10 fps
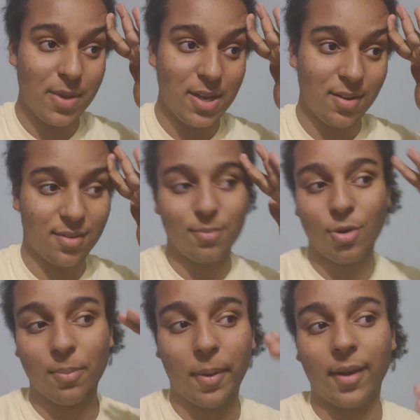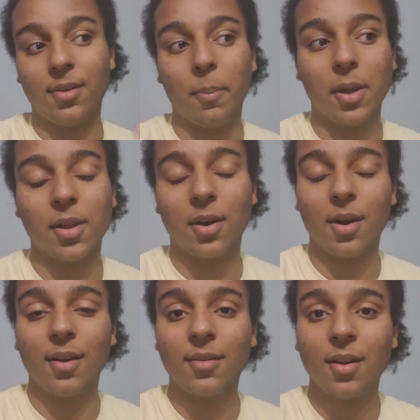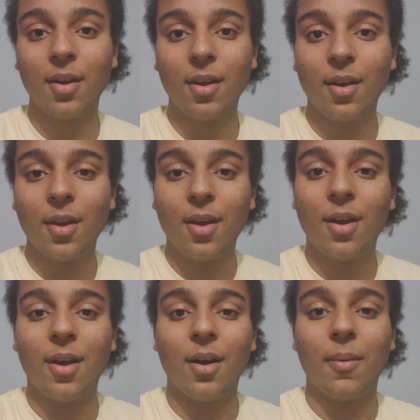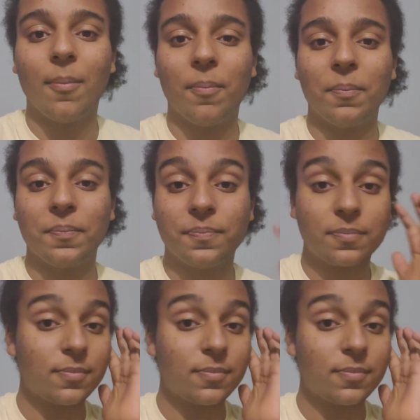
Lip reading: means more possibilities um,